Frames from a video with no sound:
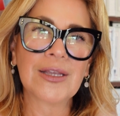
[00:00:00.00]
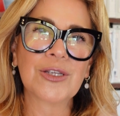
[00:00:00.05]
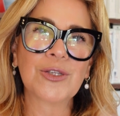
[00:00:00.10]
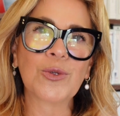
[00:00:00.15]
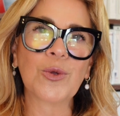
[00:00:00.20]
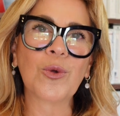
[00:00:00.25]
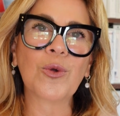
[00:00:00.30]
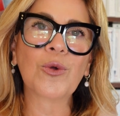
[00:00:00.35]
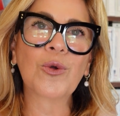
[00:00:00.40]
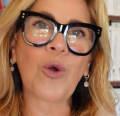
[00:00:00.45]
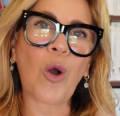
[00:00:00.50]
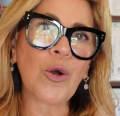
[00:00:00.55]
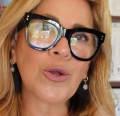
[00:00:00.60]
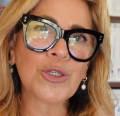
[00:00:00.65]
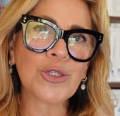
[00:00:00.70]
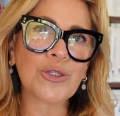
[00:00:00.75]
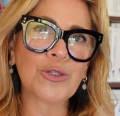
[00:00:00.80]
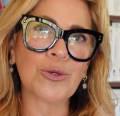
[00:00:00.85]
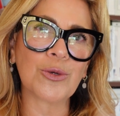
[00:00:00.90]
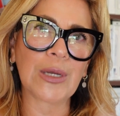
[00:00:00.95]
to
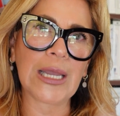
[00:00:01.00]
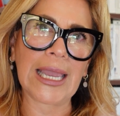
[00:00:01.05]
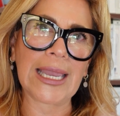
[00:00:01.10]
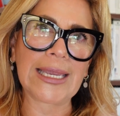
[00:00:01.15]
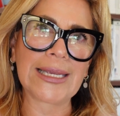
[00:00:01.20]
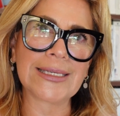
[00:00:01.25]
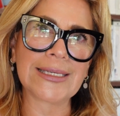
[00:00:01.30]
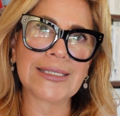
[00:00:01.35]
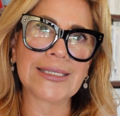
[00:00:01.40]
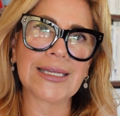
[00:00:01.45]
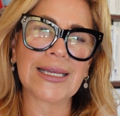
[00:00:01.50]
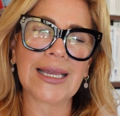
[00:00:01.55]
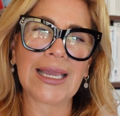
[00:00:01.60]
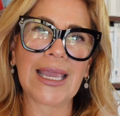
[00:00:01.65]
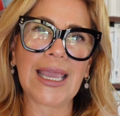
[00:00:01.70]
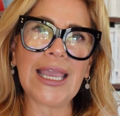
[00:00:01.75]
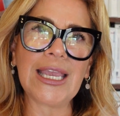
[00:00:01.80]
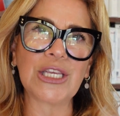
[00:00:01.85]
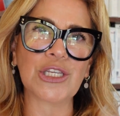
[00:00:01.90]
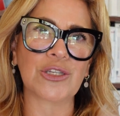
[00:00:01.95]
conjugate
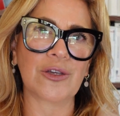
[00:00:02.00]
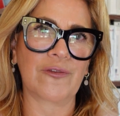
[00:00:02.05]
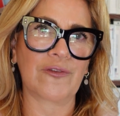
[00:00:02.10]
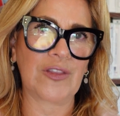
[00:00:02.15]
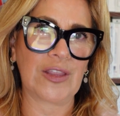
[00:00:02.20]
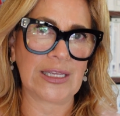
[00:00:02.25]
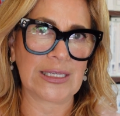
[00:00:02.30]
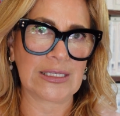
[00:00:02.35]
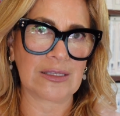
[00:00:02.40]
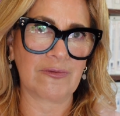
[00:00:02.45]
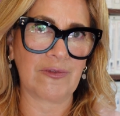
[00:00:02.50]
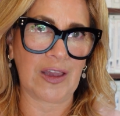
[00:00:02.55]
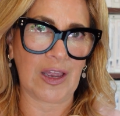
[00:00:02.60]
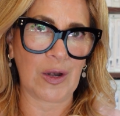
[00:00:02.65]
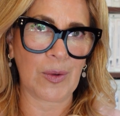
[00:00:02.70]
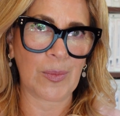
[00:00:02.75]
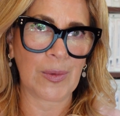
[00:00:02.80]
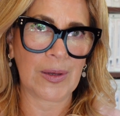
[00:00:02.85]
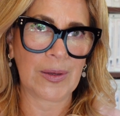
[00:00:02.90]
each of these verbs.